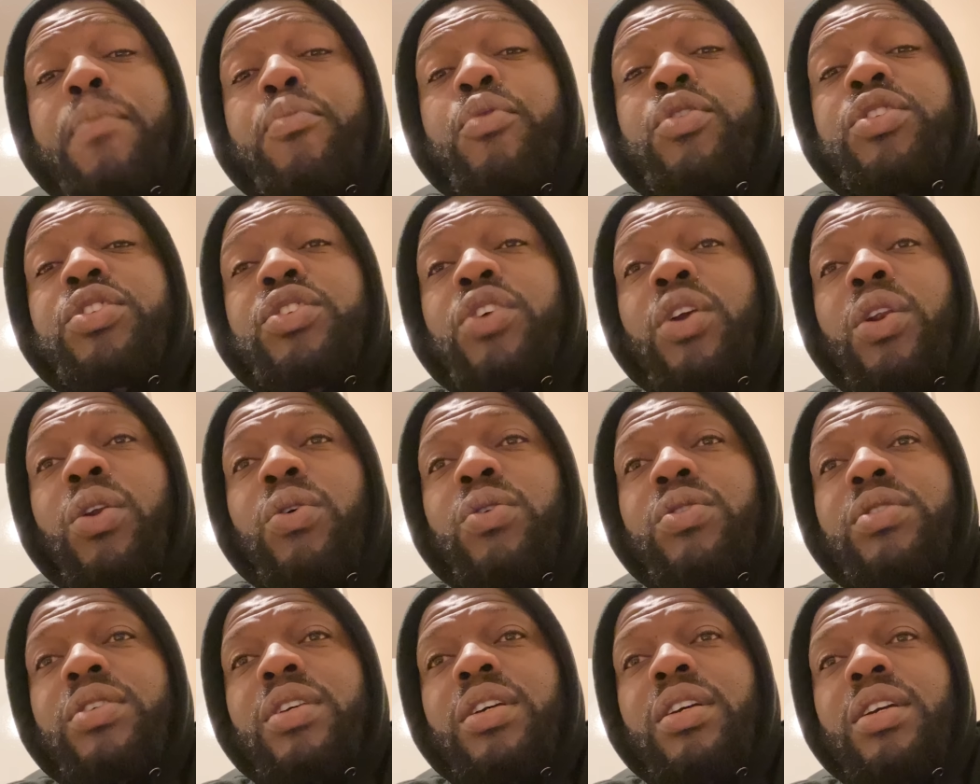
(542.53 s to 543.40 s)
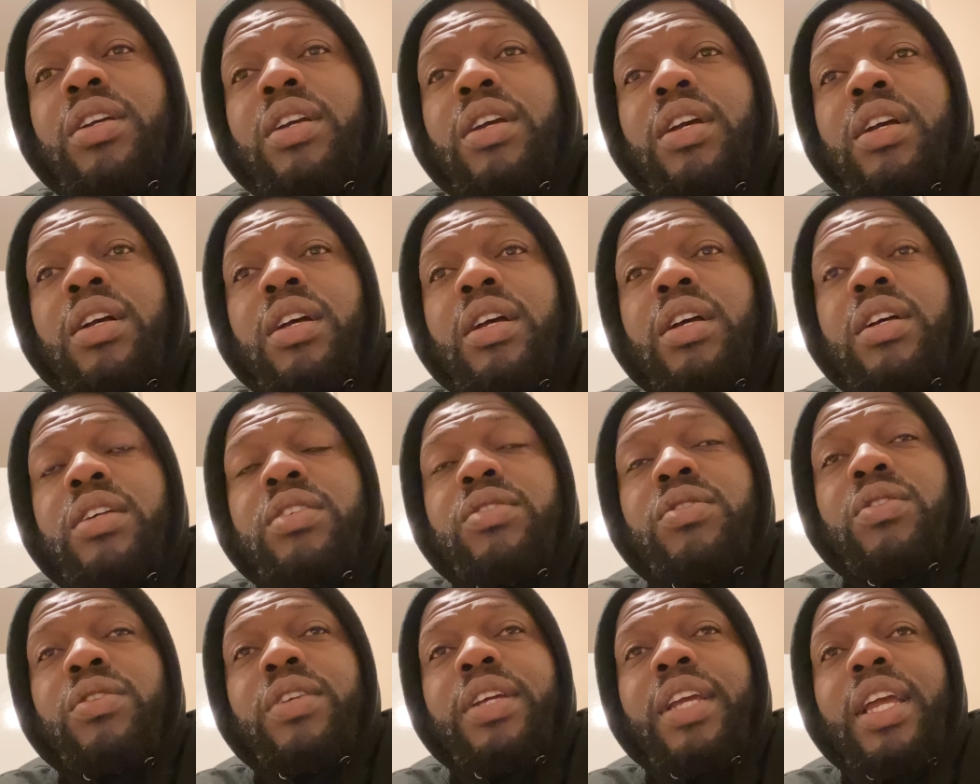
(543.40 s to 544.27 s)
prison clothes.
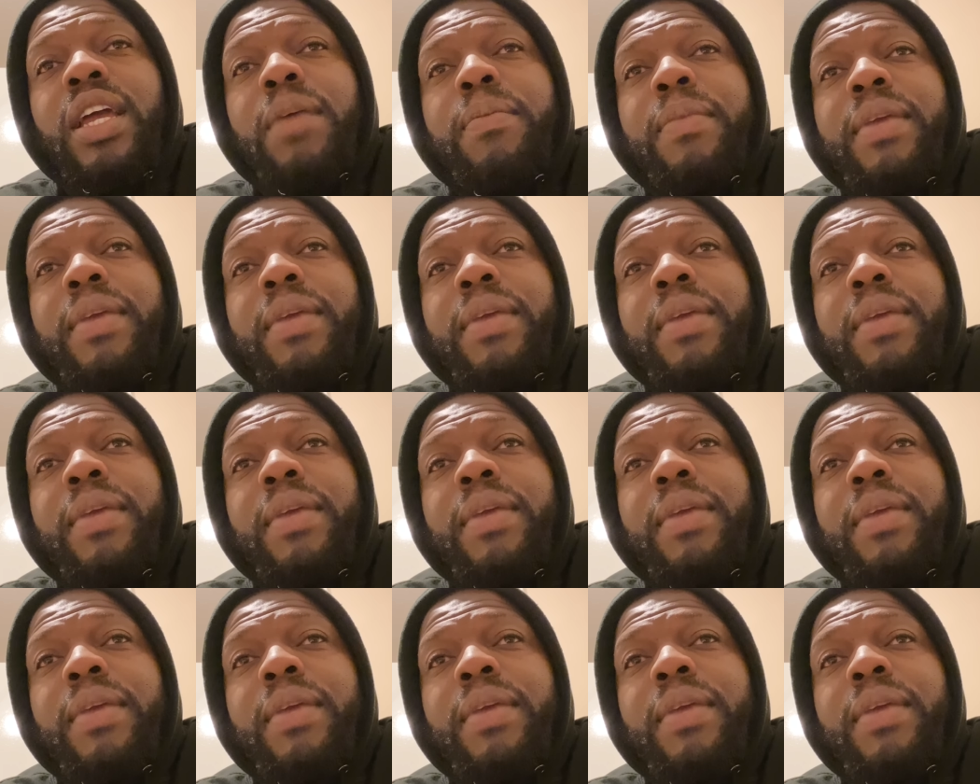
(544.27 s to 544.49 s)
So they gave